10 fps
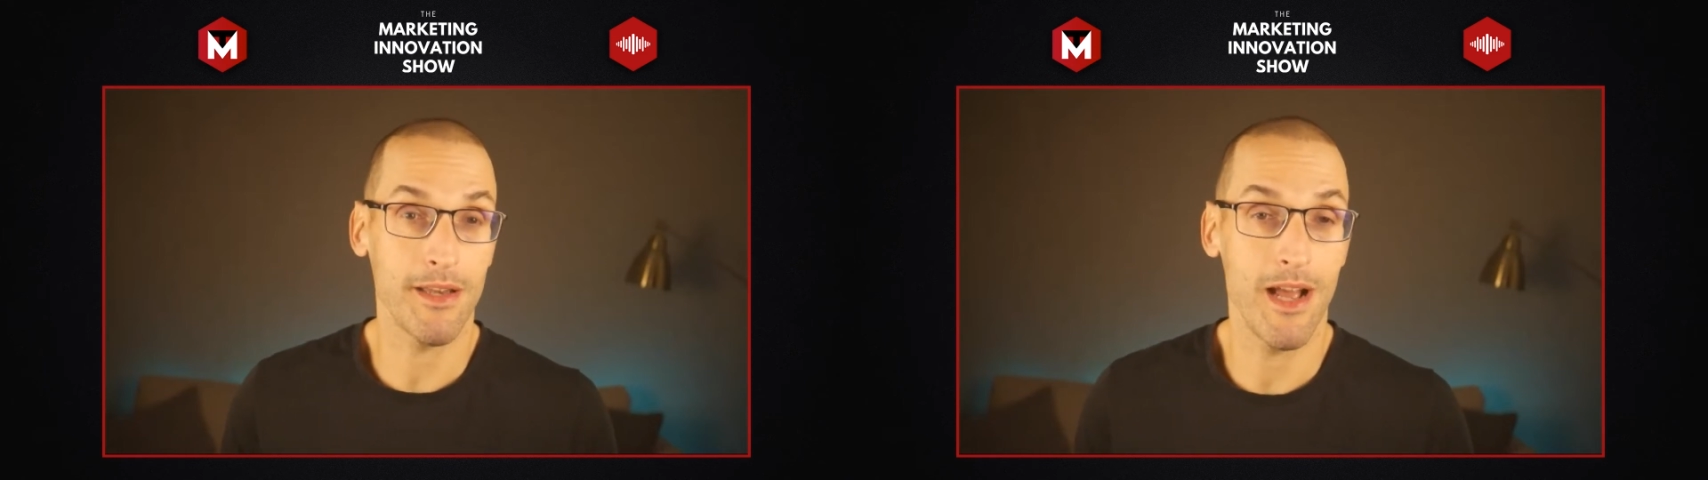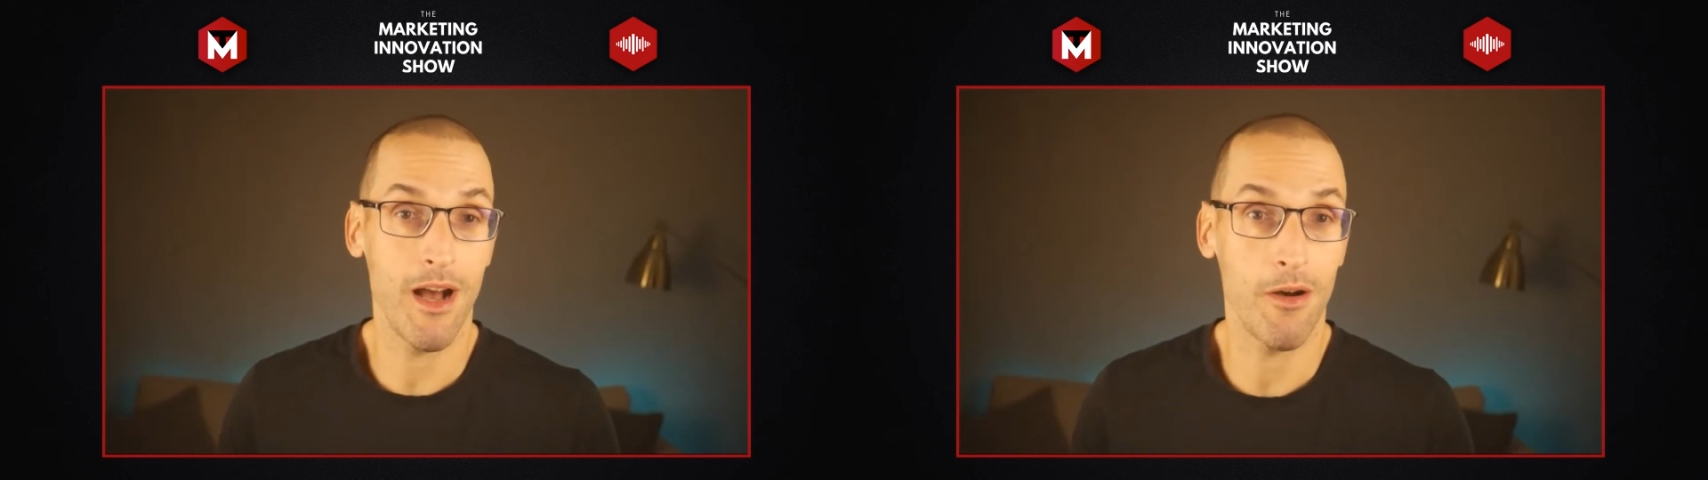
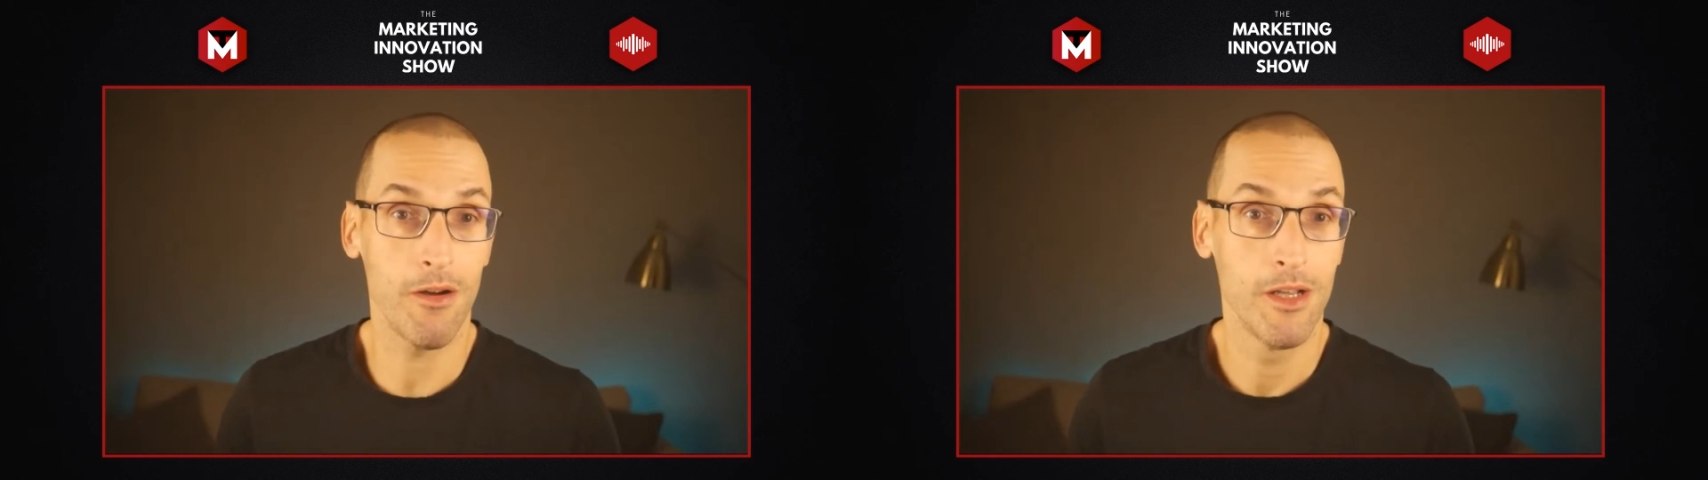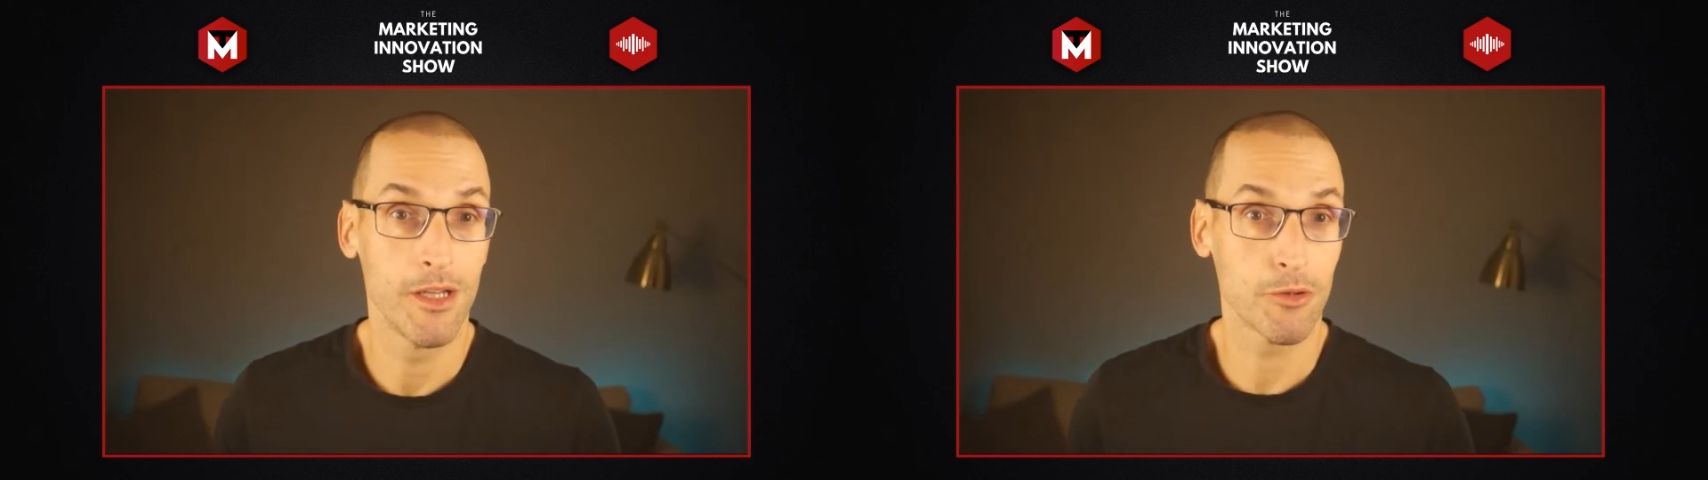now
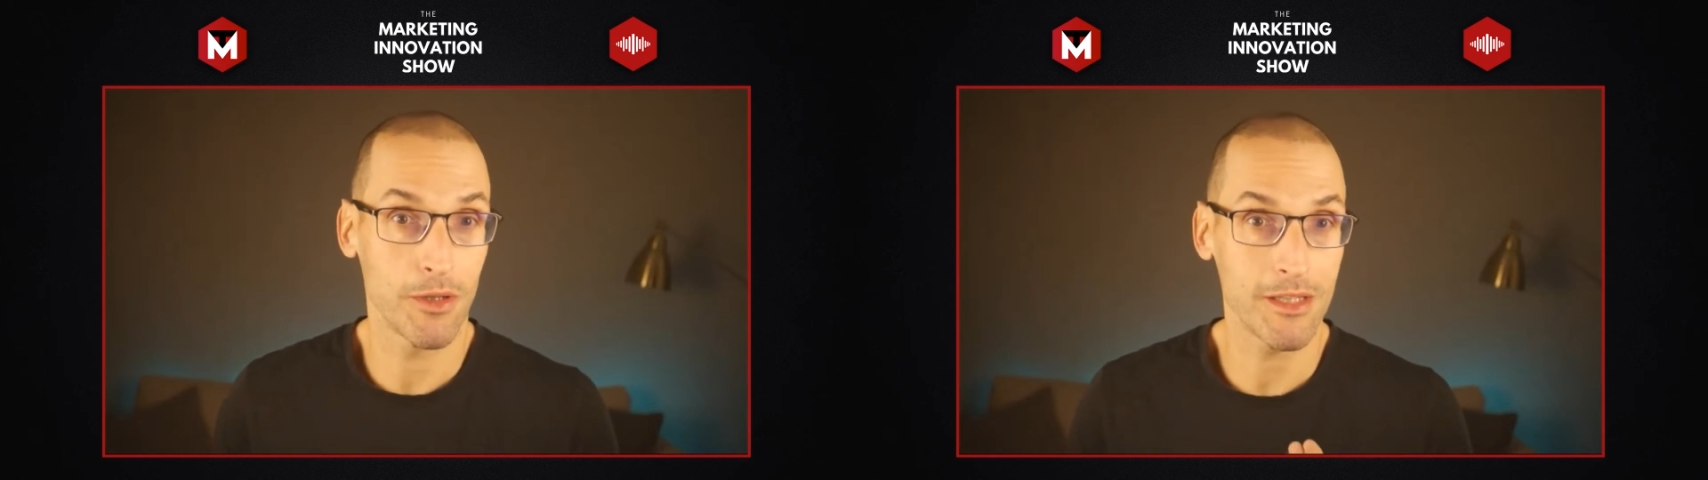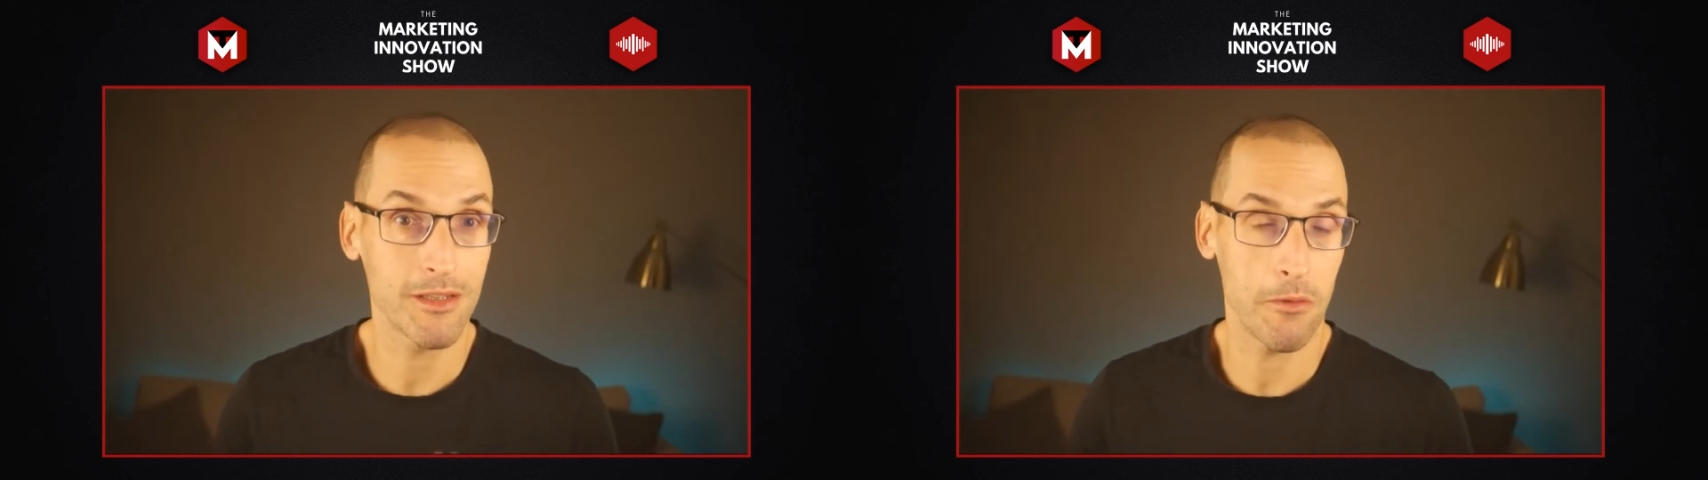to
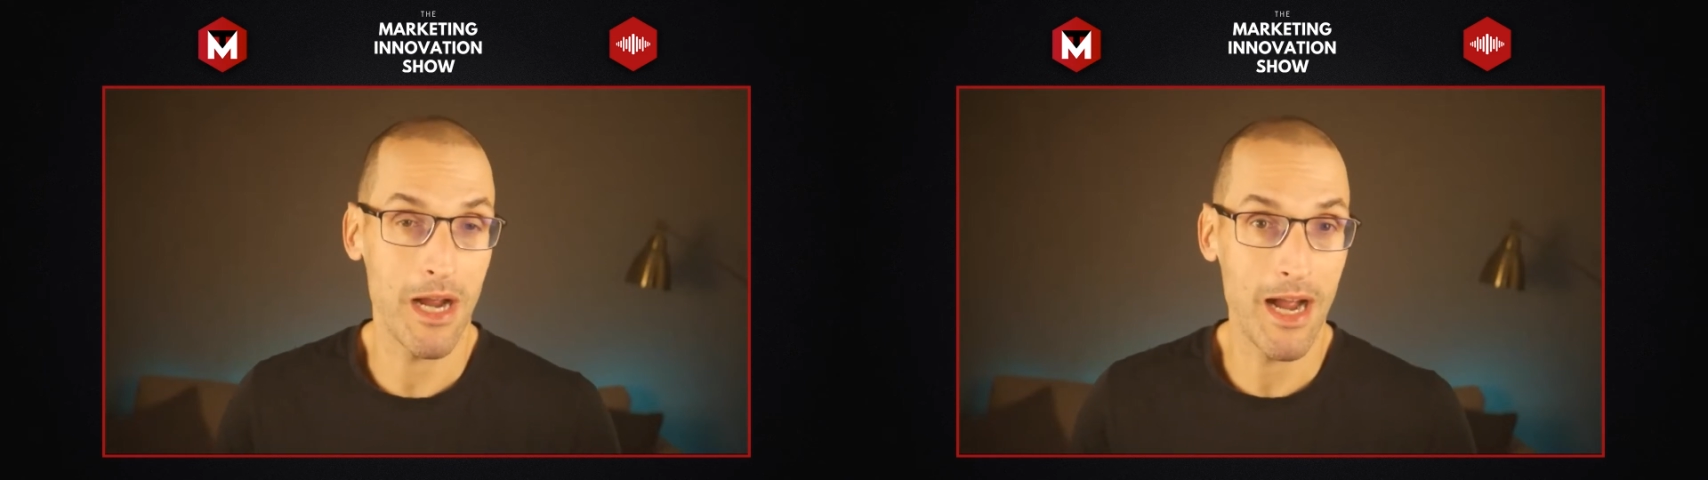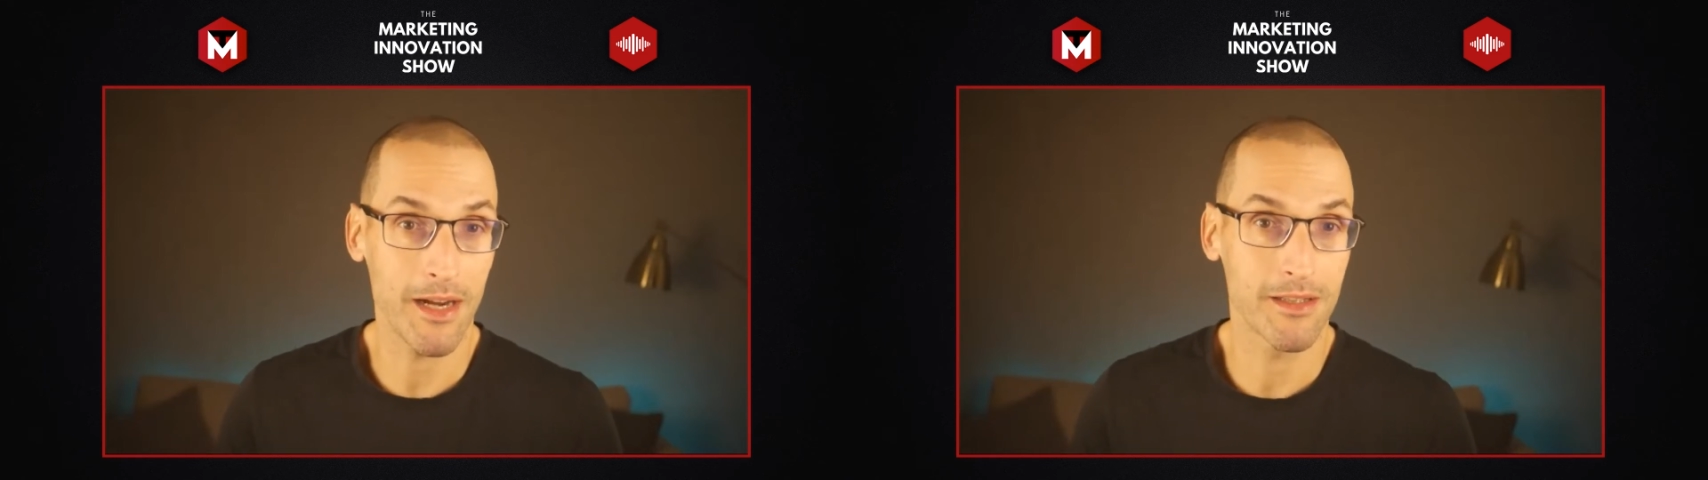
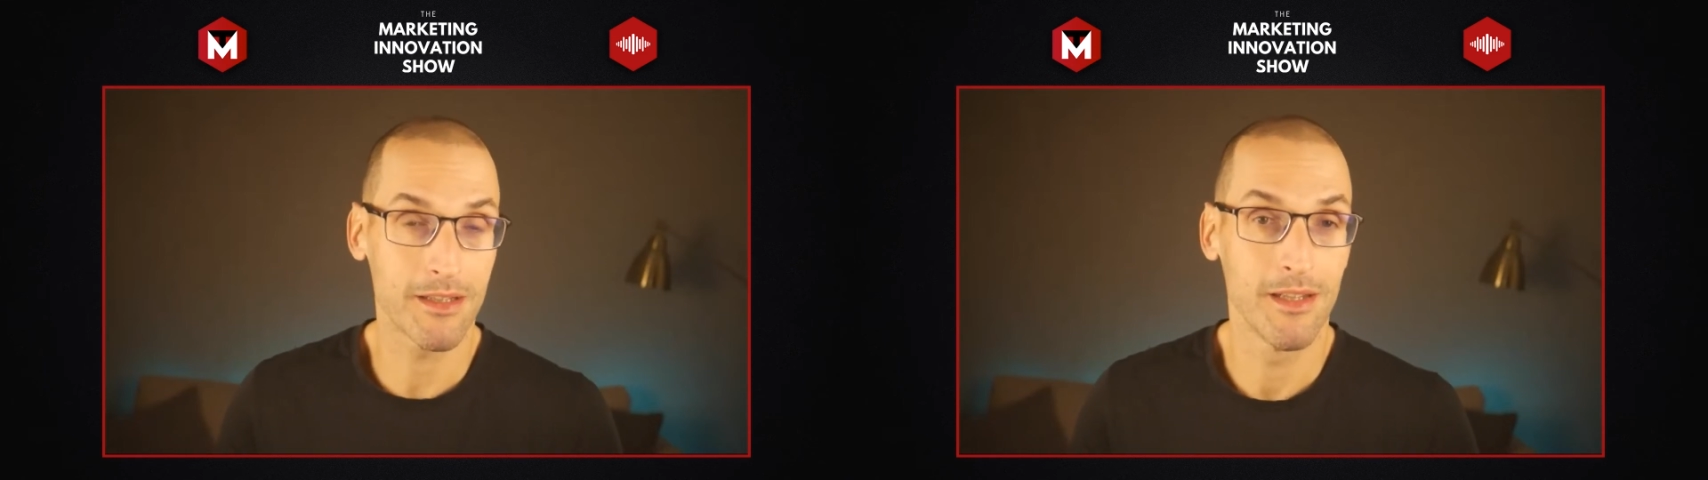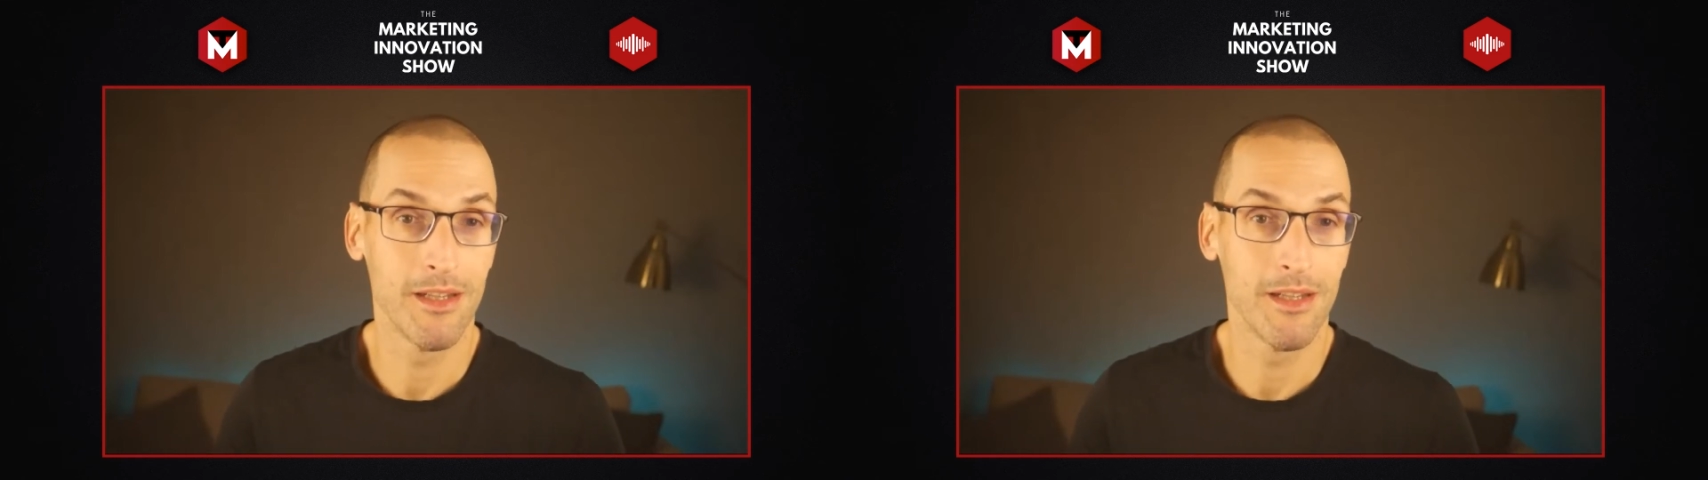interact,